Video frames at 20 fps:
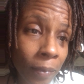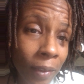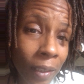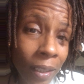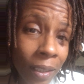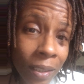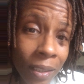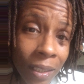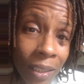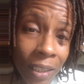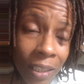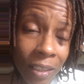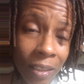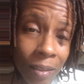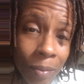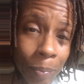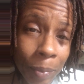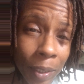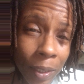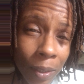That's the
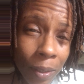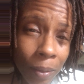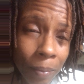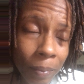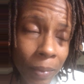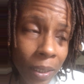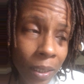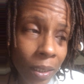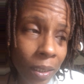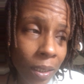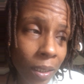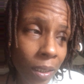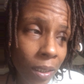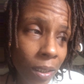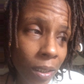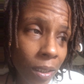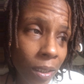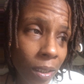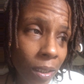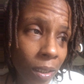experiment,
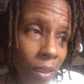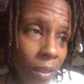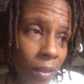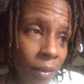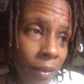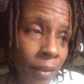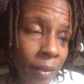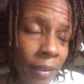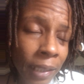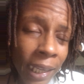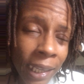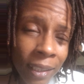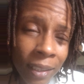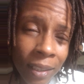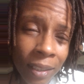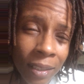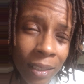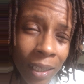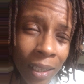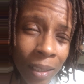to take
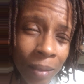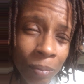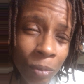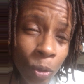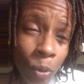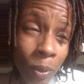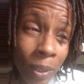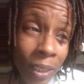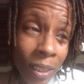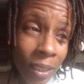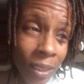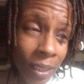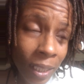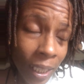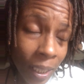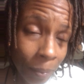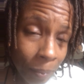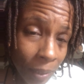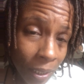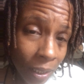the time to
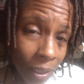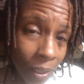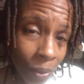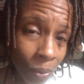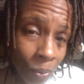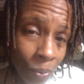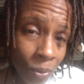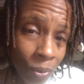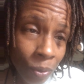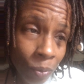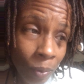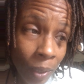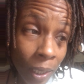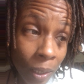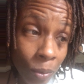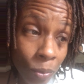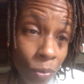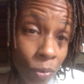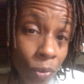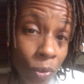examine those
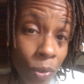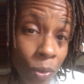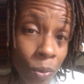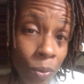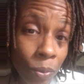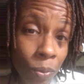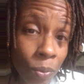around you.